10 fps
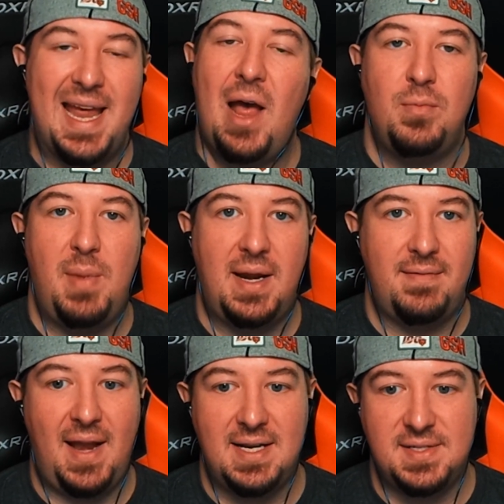down meta
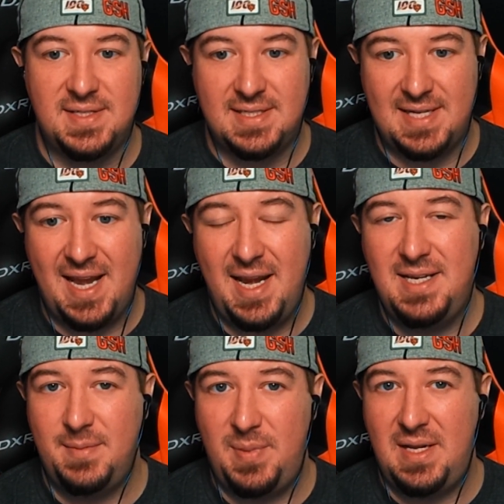that is tending
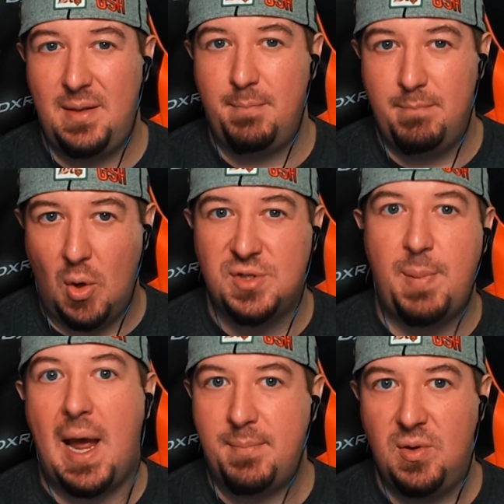to be the most
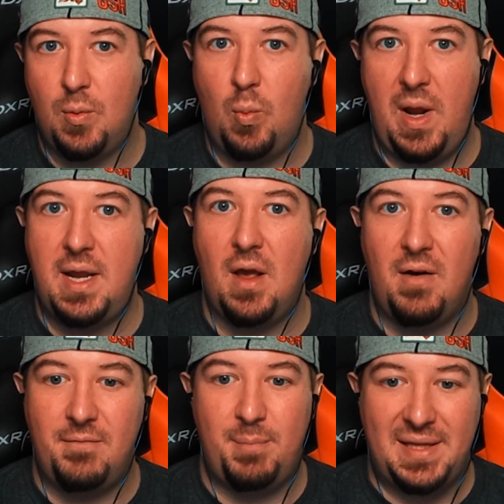popular way
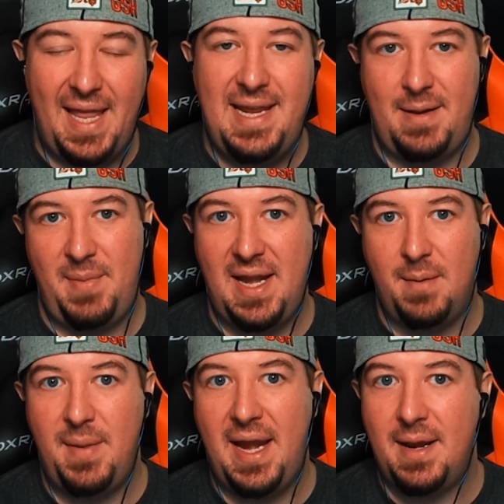of playing
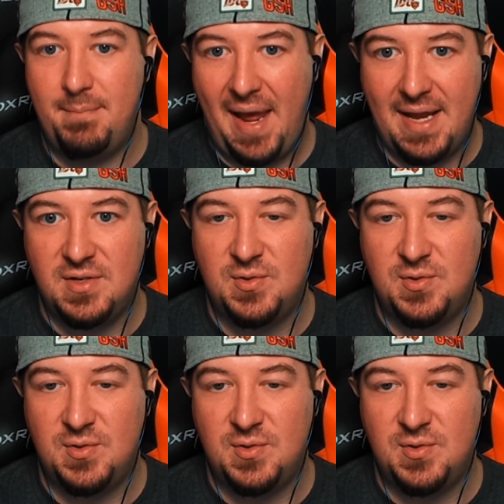man-to-man in Madden